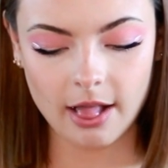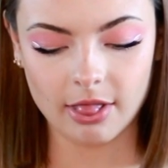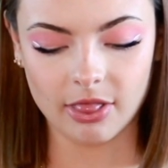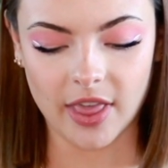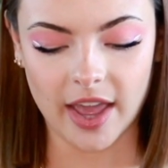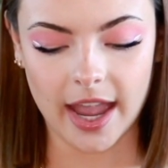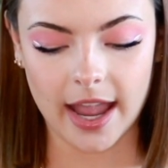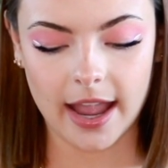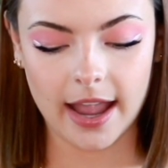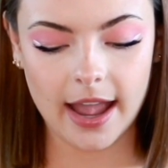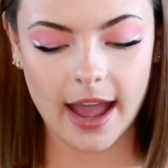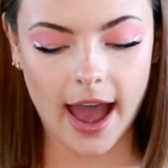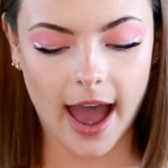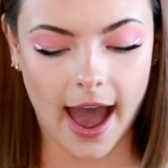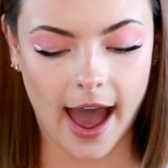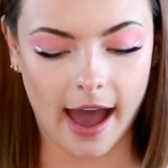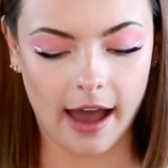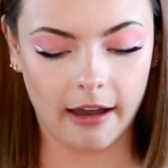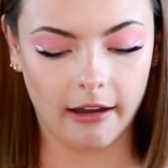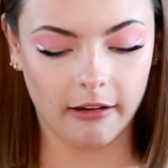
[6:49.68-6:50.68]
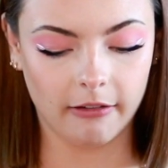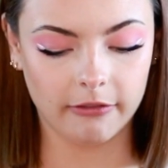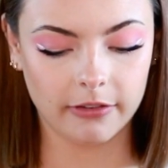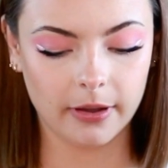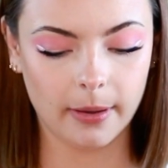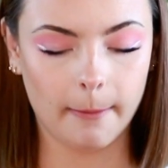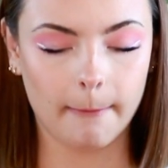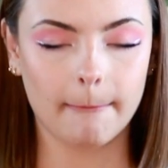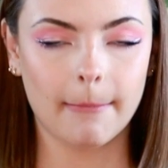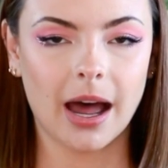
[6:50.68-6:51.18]
They
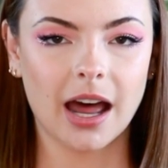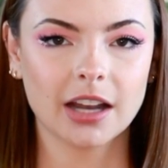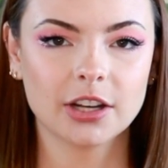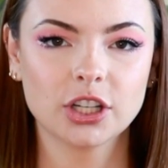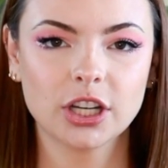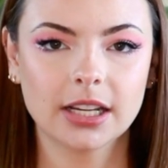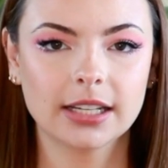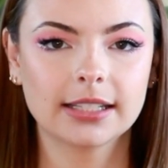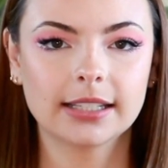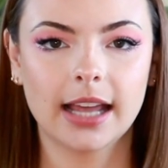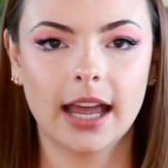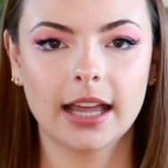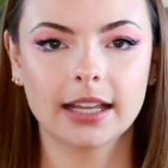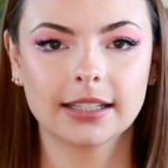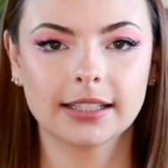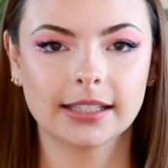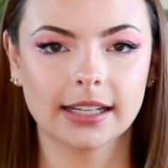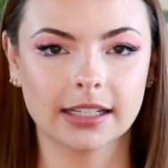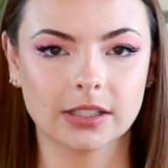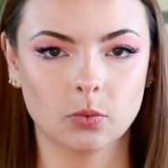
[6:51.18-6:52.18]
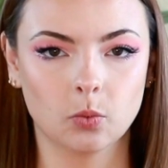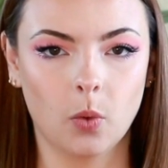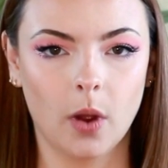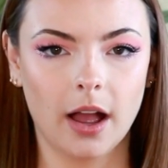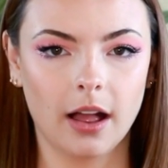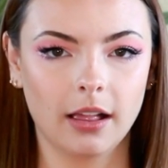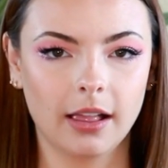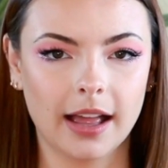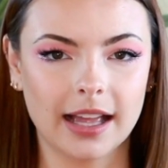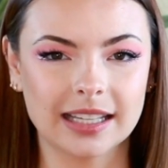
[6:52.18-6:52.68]
have matcha sets as
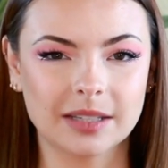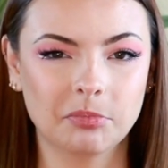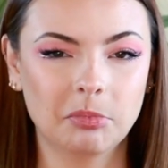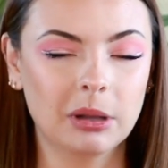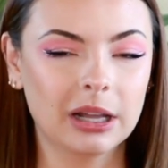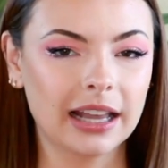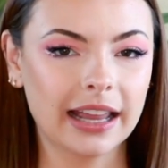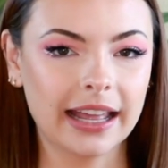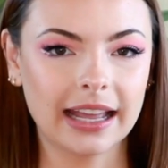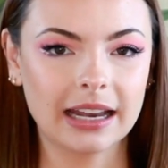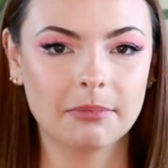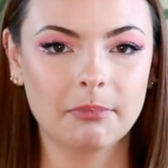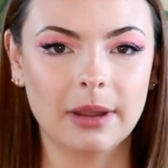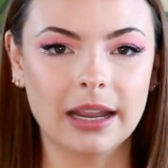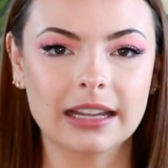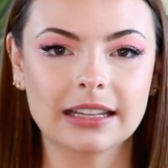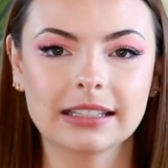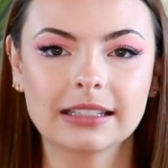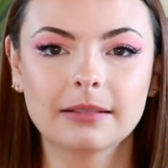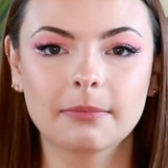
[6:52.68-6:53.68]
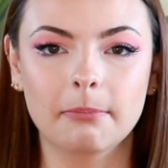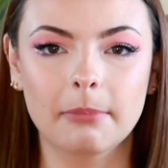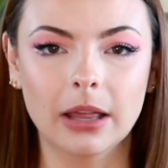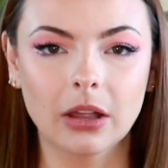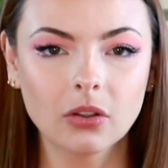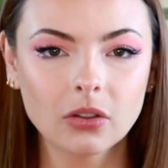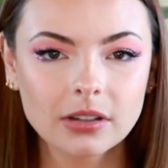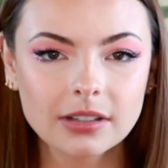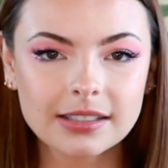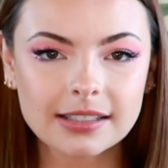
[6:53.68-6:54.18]
well as plant-based
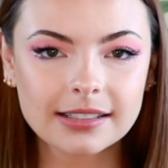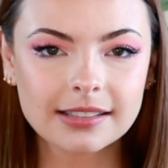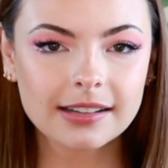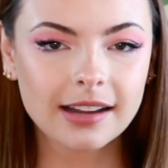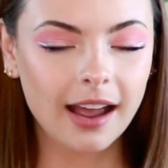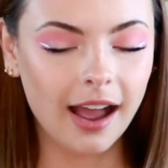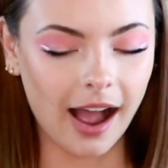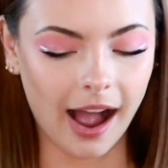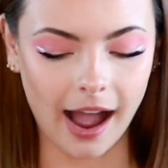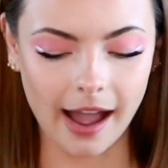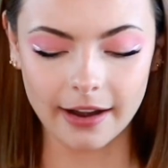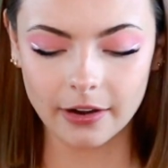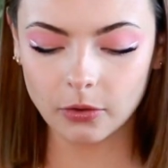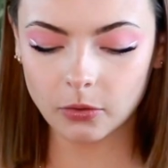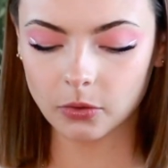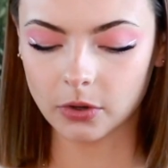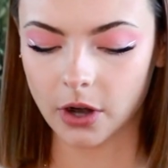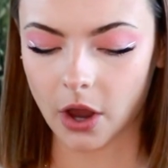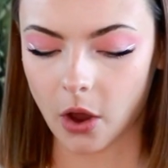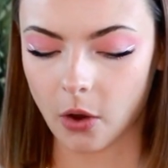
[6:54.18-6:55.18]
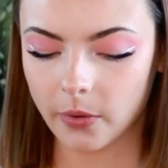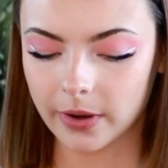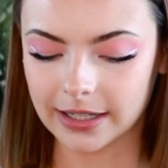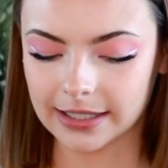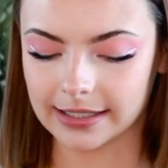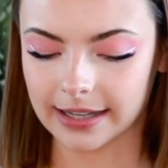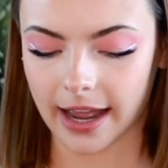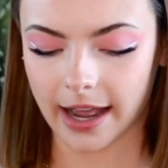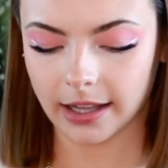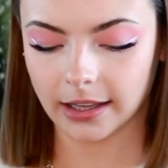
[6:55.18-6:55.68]
milks. I don't know
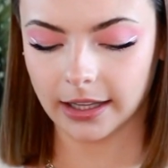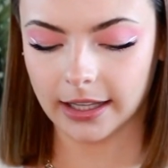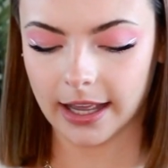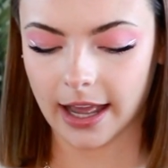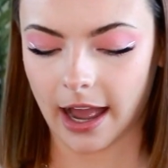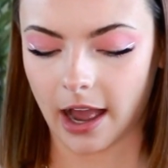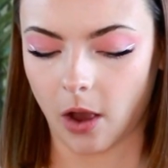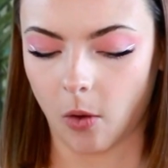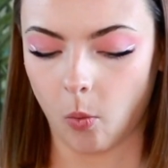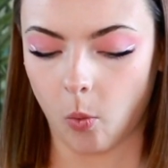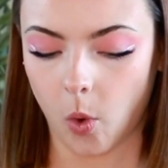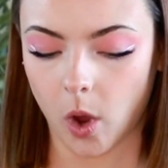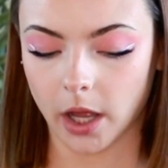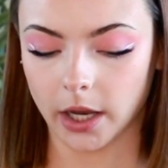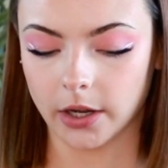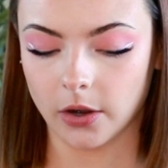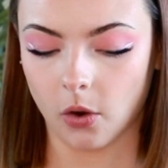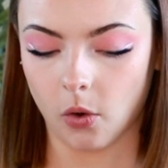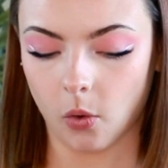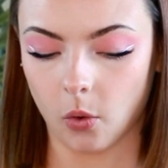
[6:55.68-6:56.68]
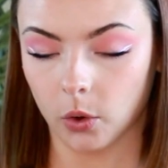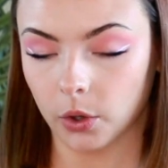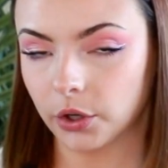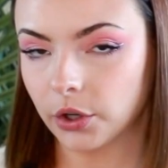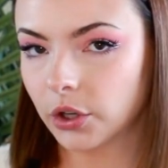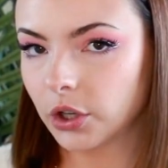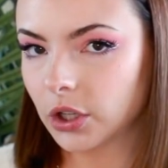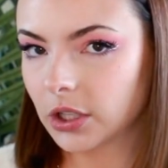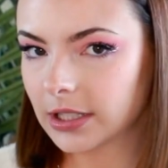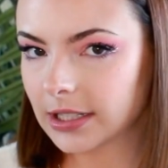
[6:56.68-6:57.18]
exactly how one
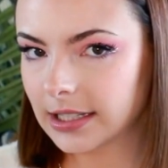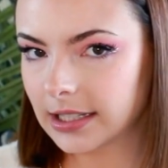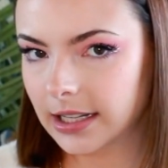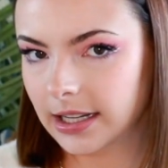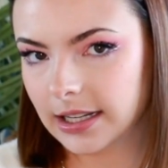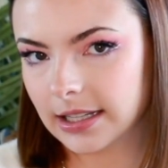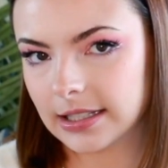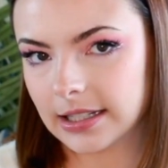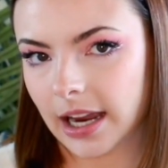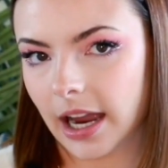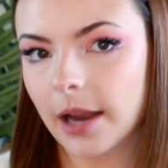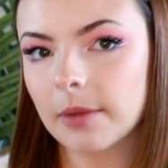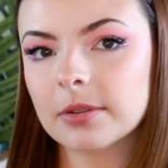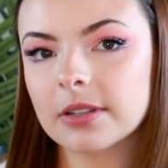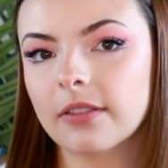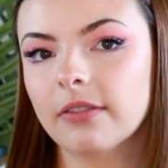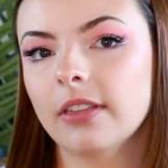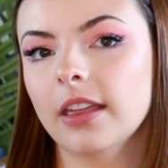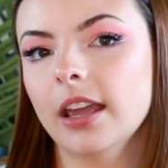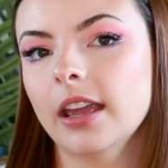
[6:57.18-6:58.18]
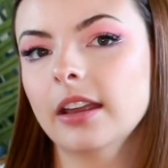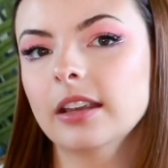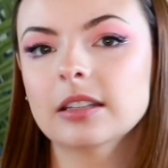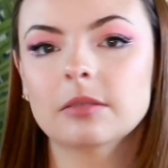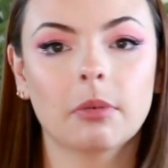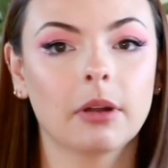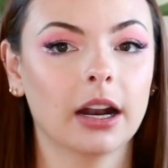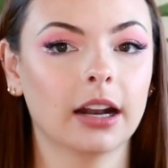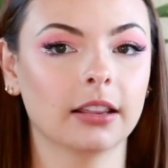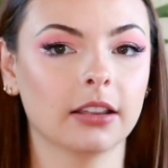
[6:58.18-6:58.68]
orders these types of things,
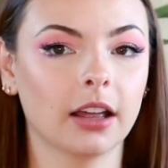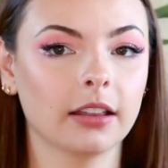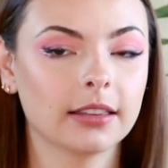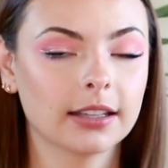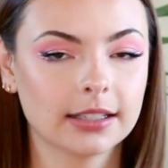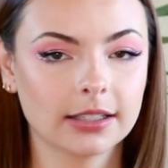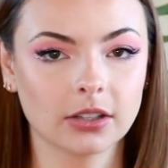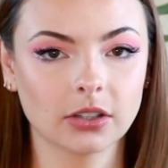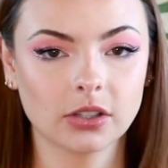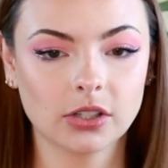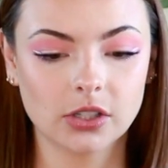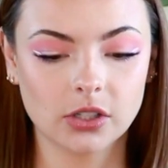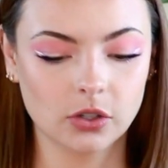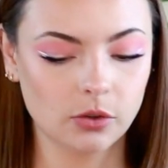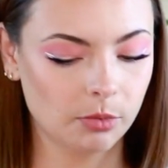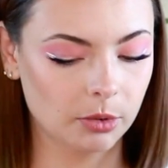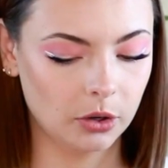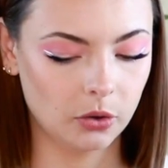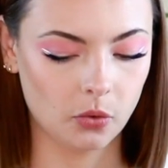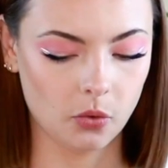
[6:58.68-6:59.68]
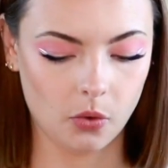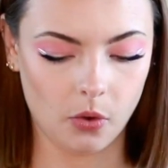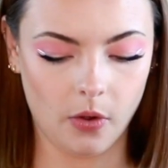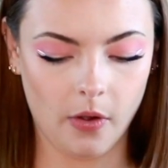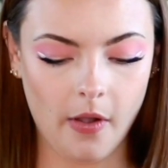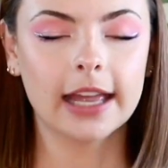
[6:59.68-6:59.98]
but I thought this looked super cool.